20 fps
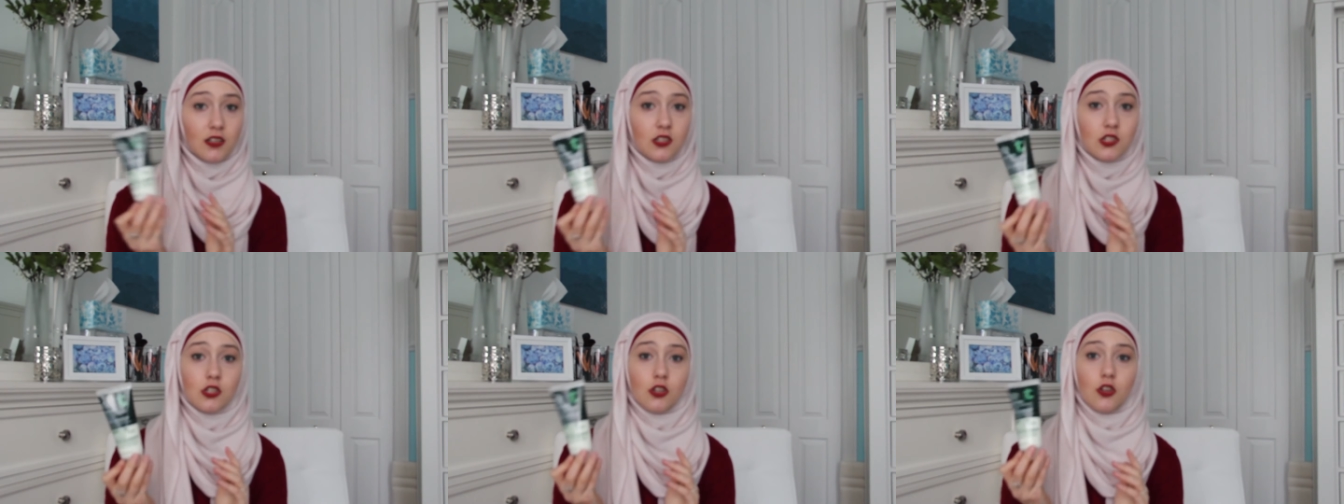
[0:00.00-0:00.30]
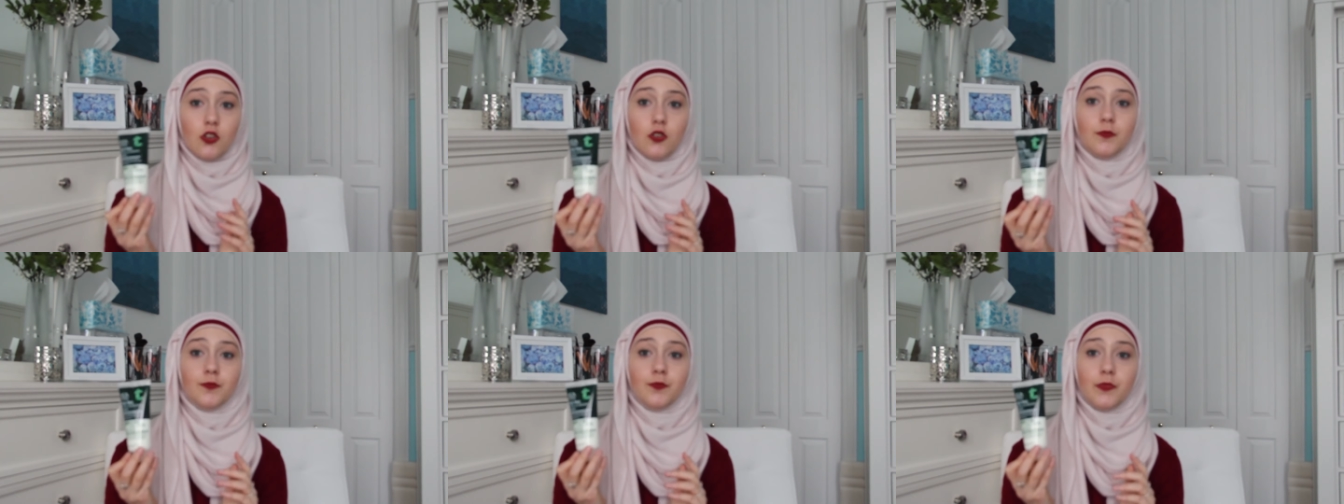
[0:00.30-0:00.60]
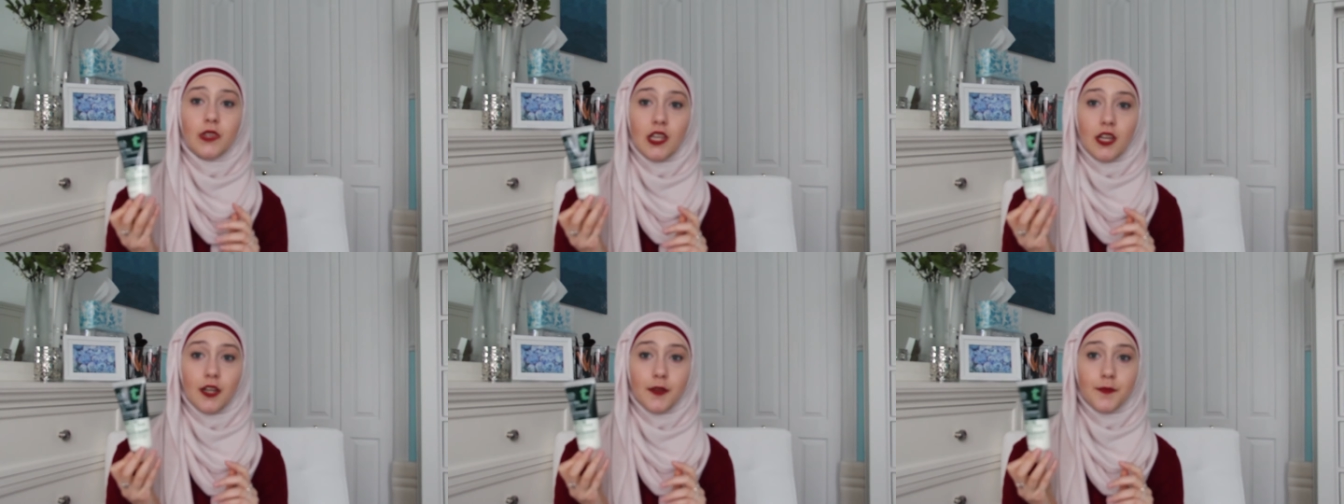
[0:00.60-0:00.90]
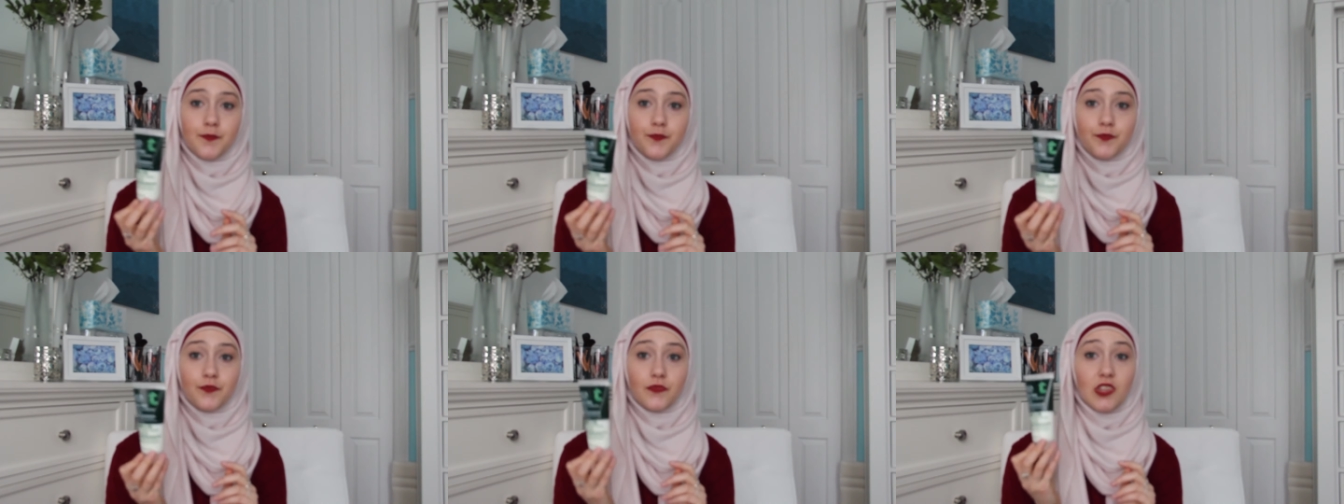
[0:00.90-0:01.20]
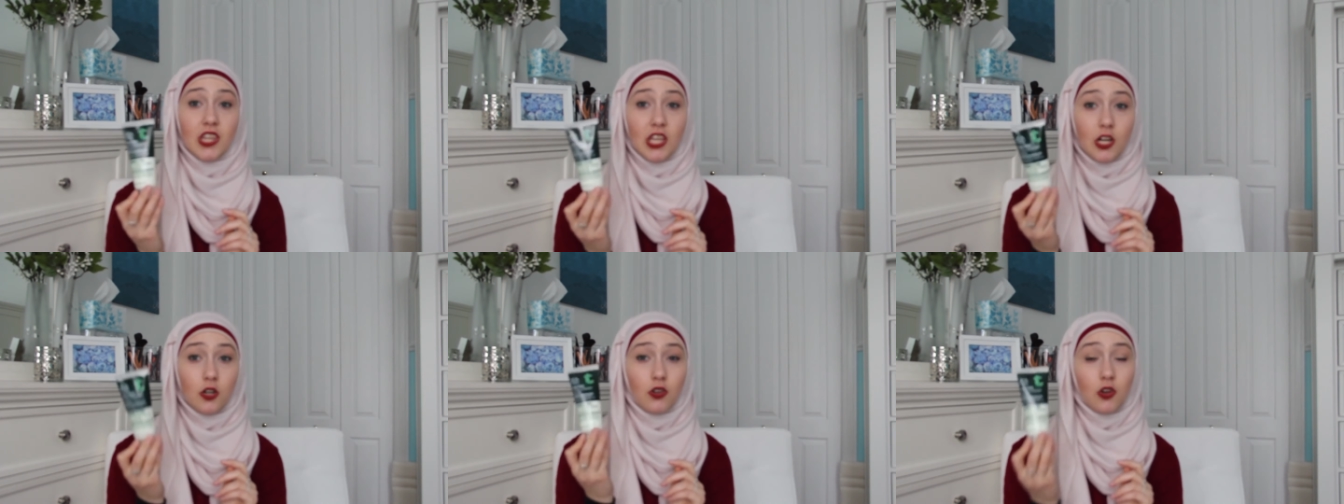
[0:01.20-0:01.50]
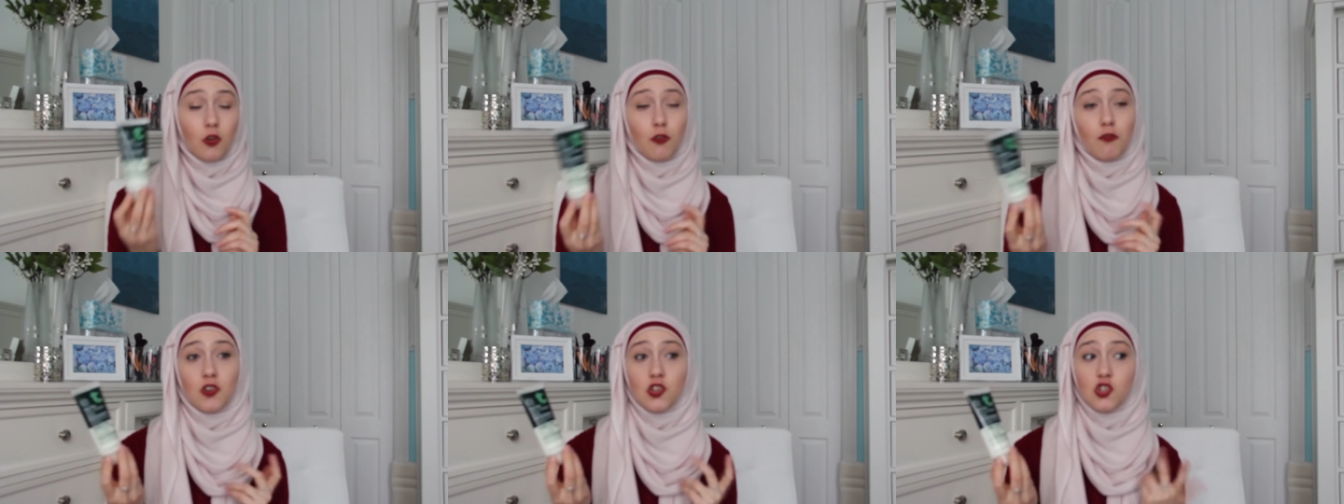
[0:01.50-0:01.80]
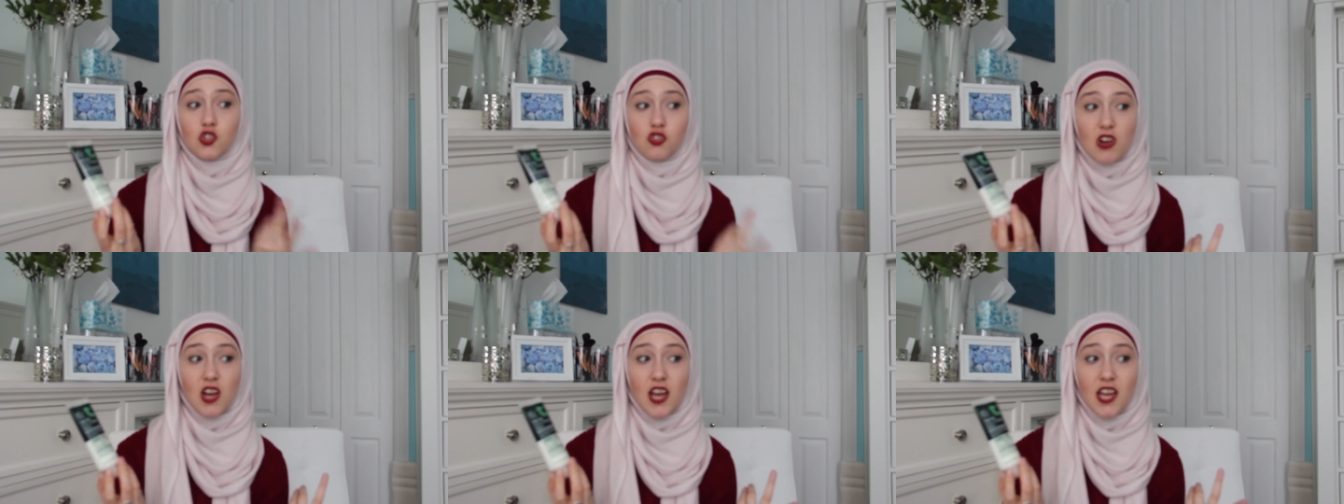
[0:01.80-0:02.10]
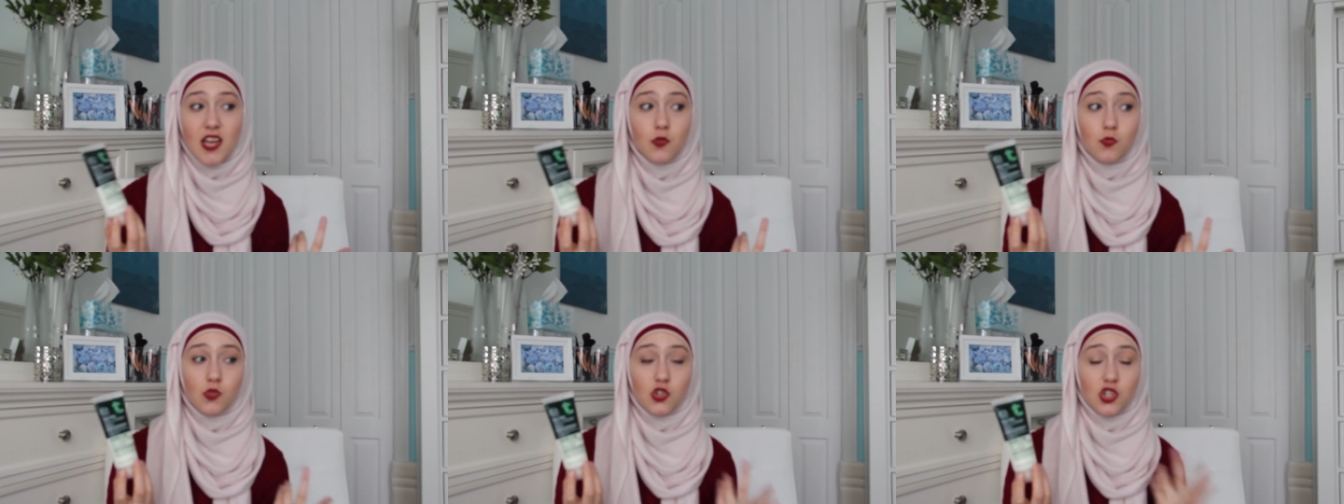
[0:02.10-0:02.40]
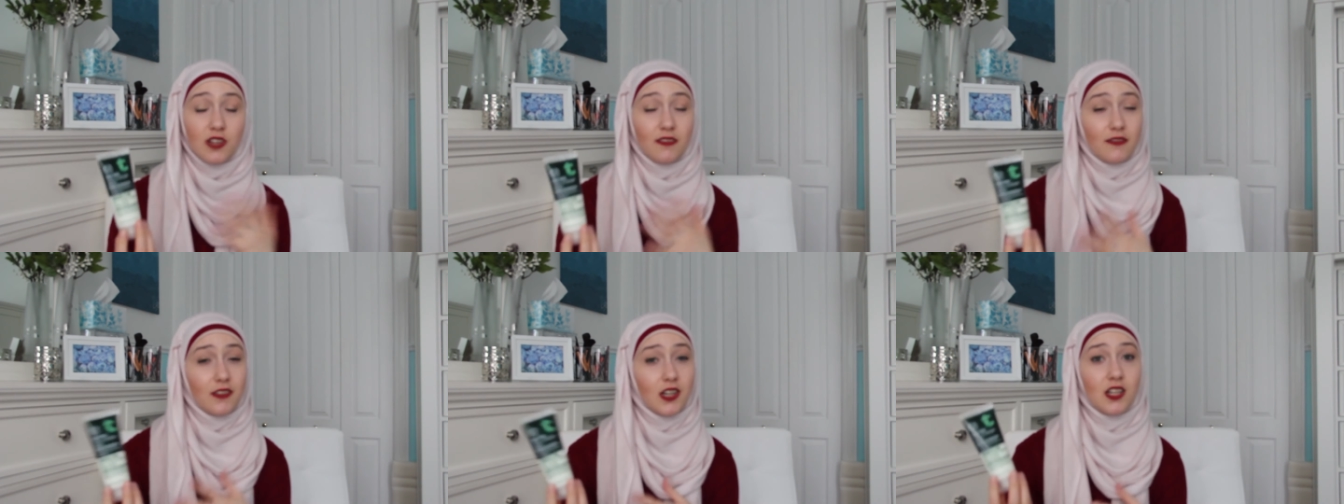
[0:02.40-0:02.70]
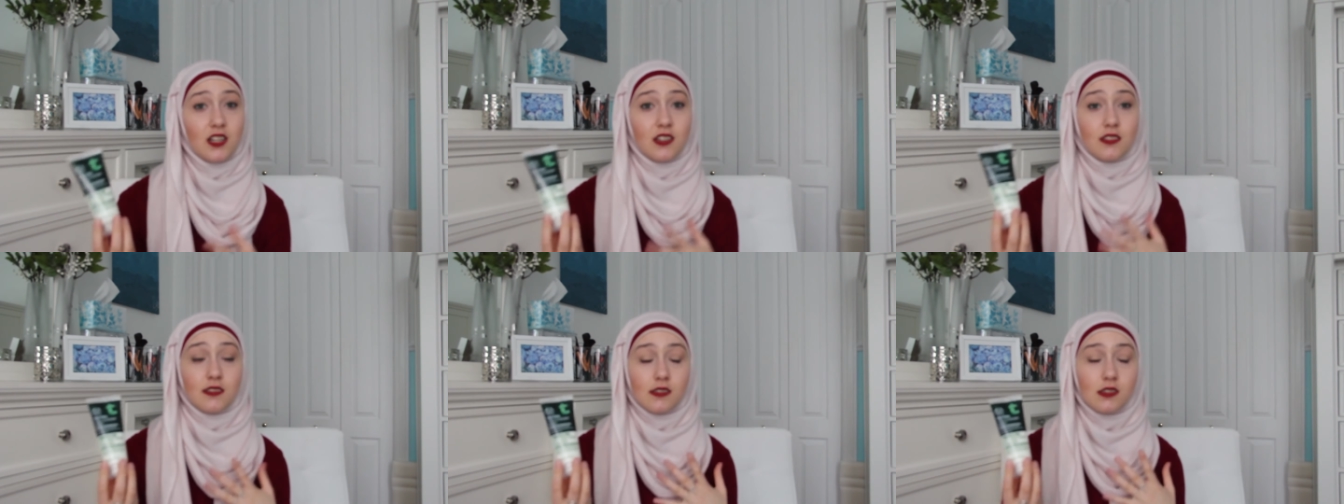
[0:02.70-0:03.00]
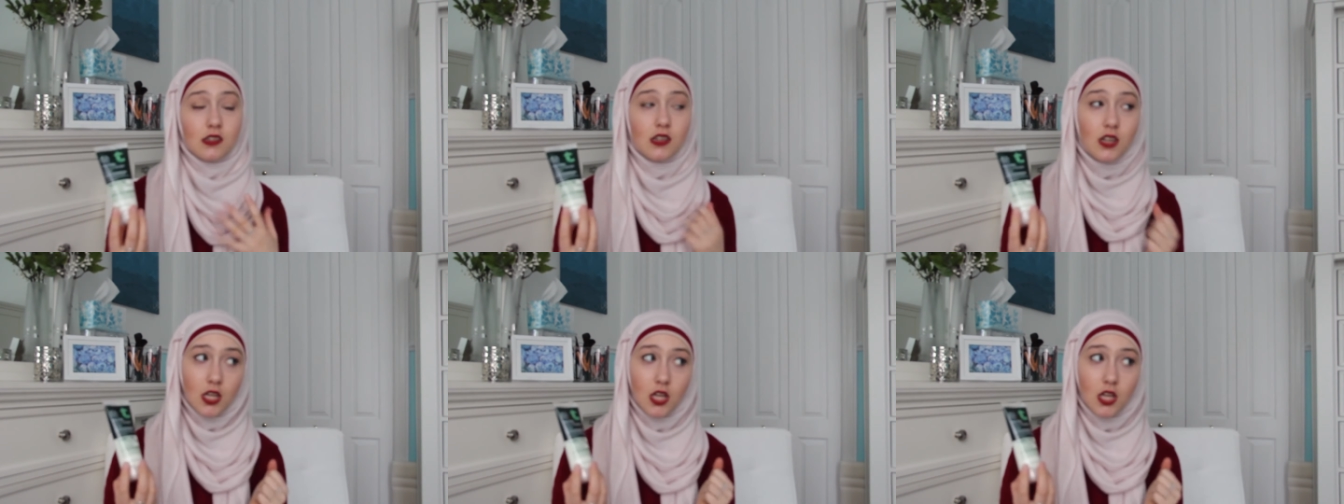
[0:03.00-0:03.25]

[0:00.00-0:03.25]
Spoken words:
So yeah, they don't over dry, which I find is